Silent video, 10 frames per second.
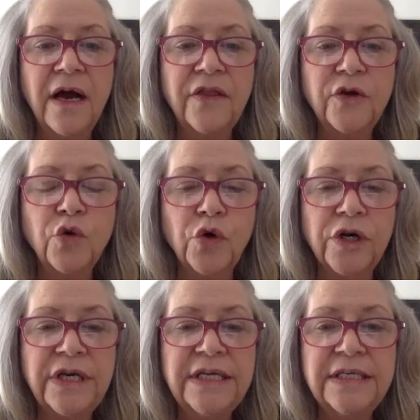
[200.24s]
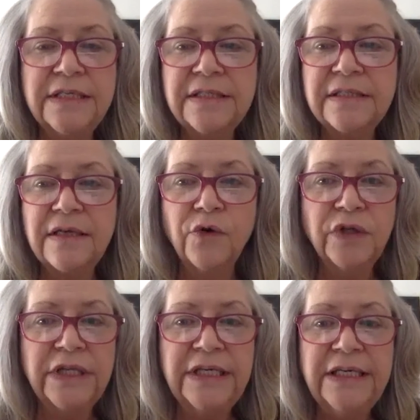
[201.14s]
The court is
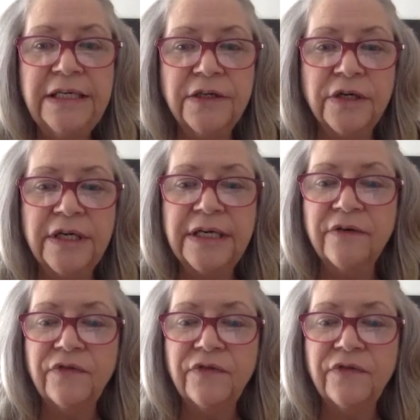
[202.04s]
only hearing